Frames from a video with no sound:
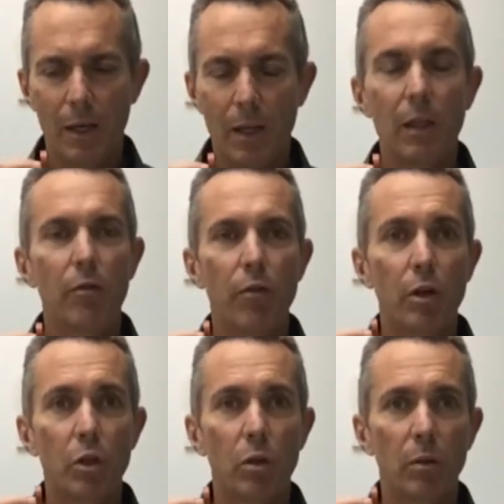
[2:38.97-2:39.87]
than the
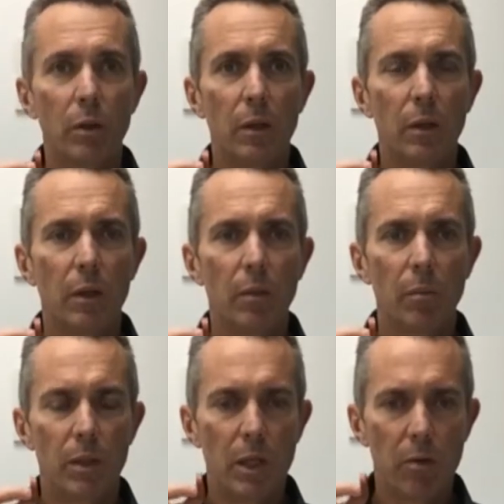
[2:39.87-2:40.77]
Viton
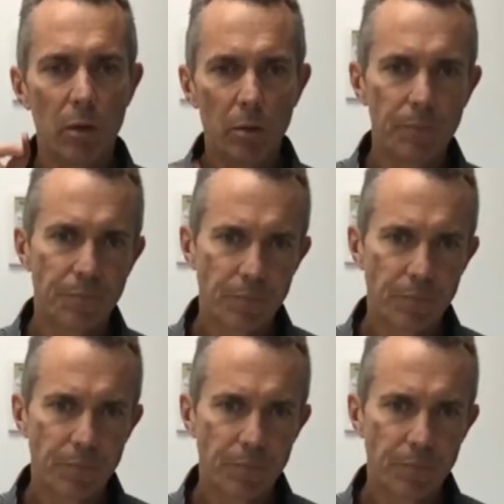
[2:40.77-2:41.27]
material.